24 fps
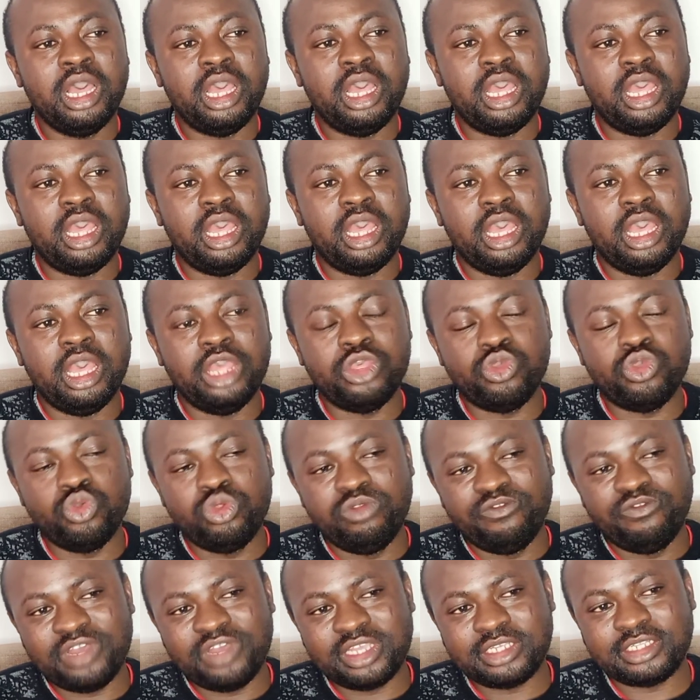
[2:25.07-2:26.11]

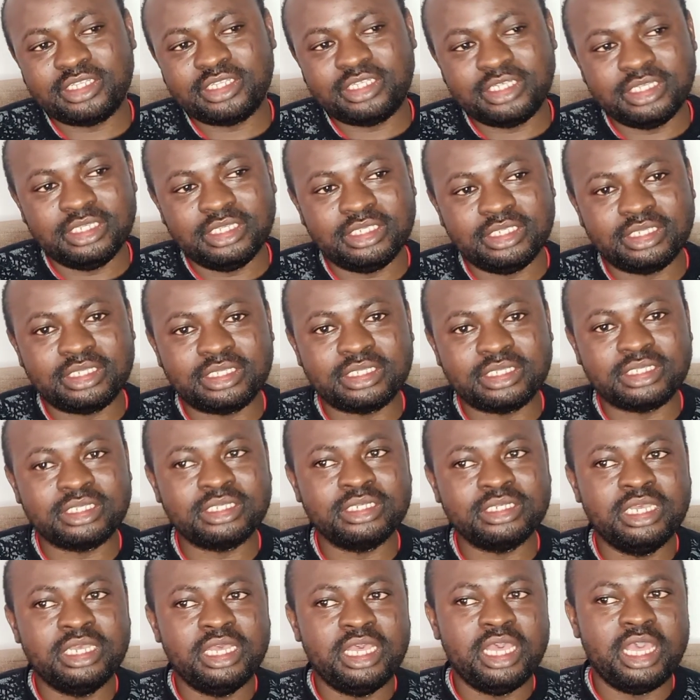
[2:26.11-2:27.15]

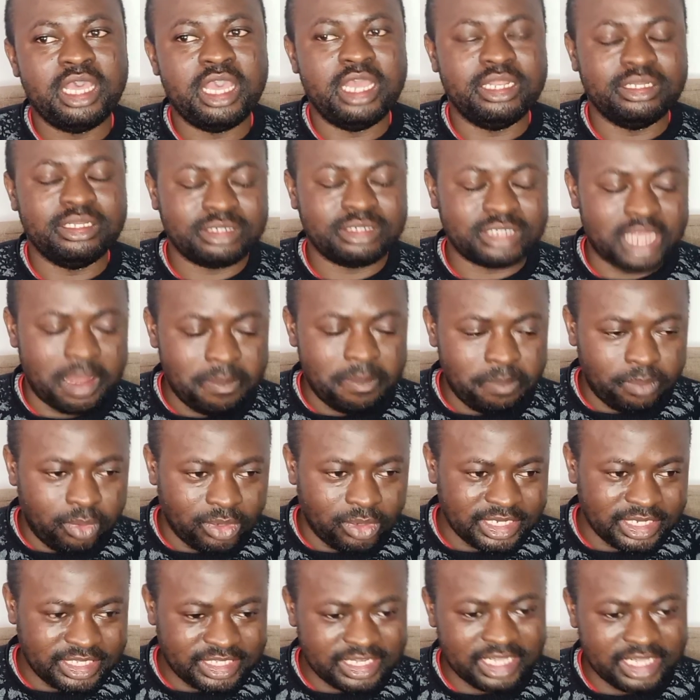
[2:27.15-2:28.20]
universities and some
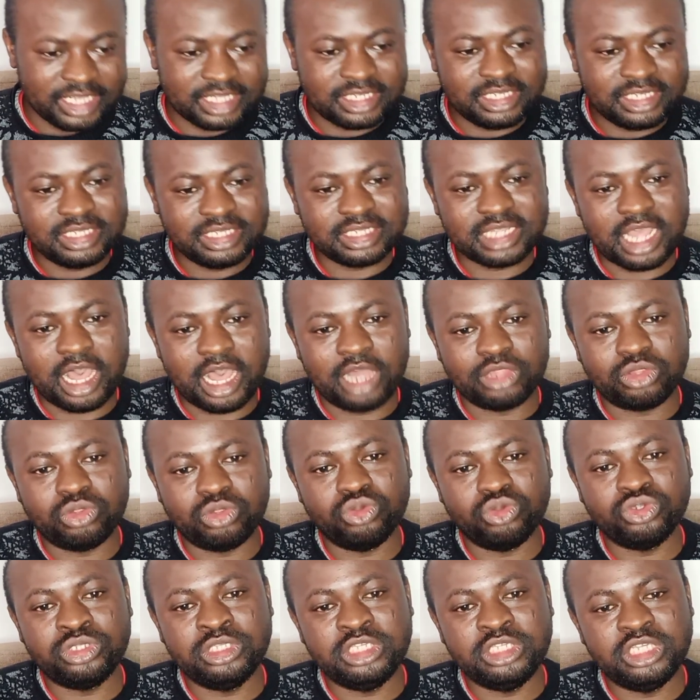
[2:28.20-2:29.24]
polytechnics are
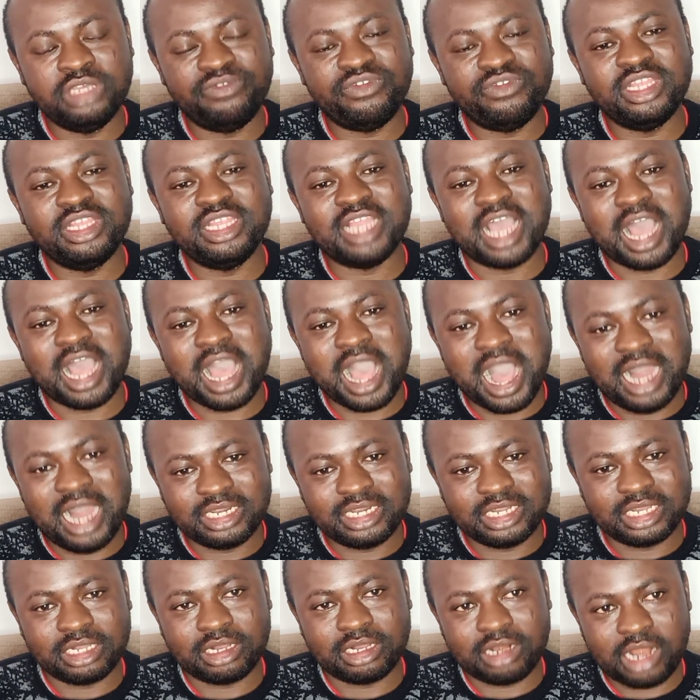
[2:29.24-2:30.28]
those giving the
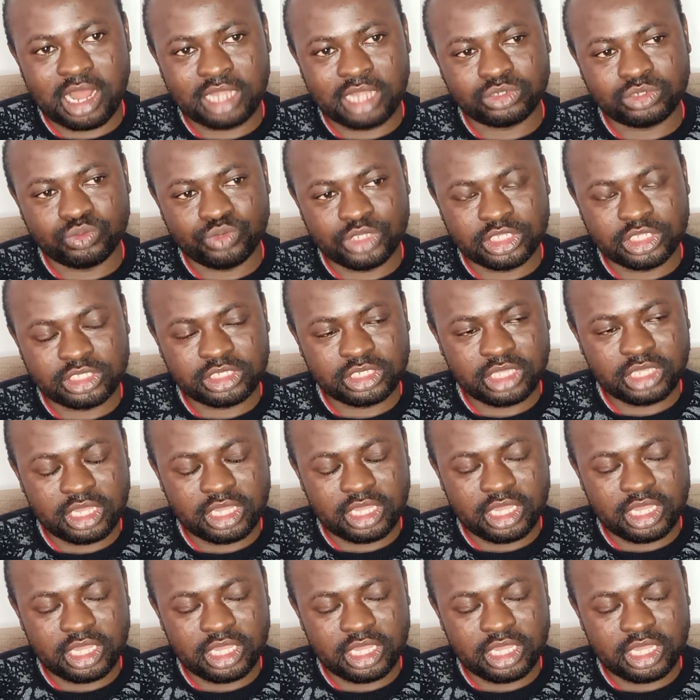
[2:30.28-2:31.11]
undergraduate